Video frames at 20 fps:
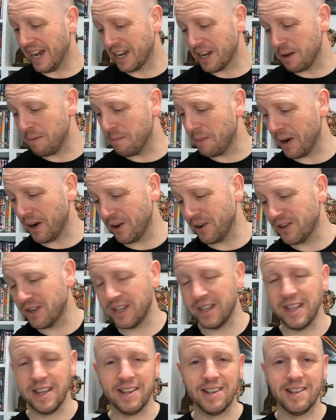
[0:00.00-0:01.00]
Compared
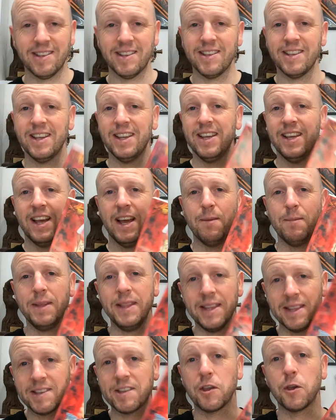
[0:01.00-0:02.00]
to this, I
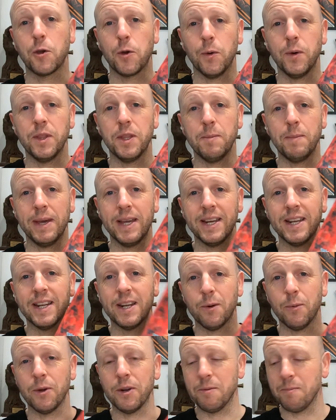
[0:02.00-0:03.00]
mean, this could go in the bin and
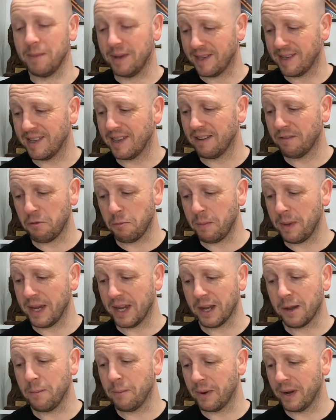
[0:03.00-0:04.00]
I wouldn't miss it if I'm
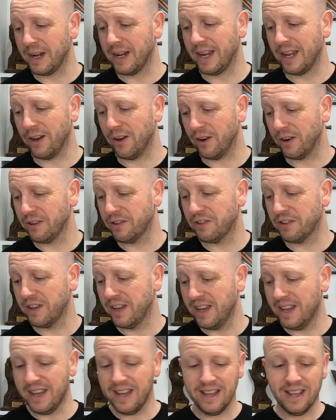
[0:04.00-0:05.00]
being completely honest.
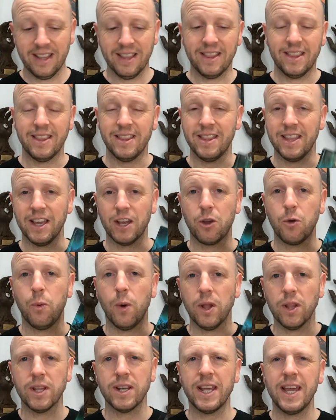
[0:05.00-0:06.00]
The
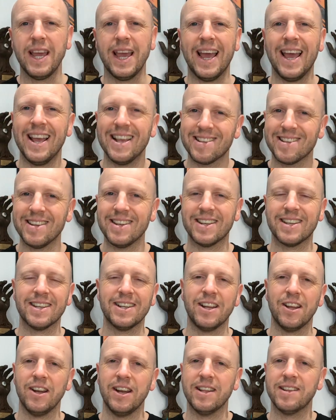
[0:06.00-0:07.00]
quality isn't,
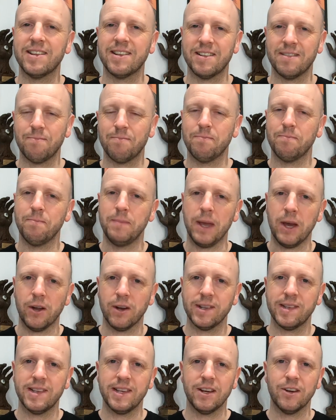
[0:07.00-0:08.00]
now let's be
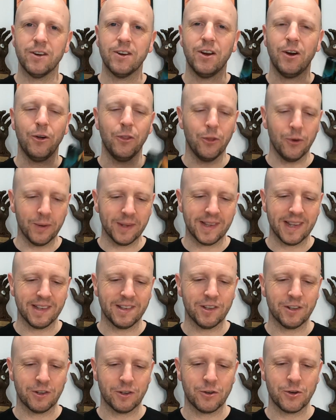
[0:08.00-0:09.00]
honest here, although it
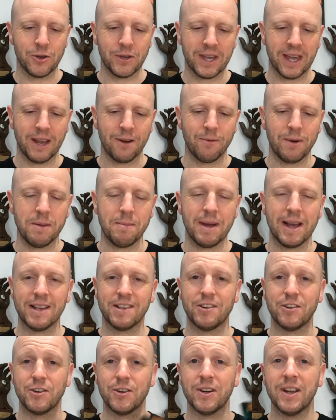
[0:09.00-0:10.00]
says it's a 2K
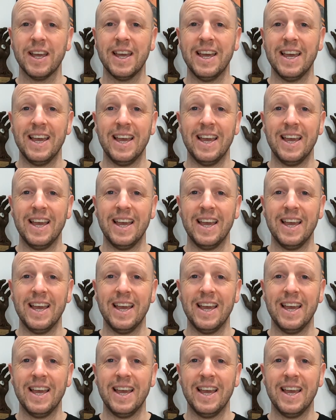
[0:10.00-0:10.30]
remaster,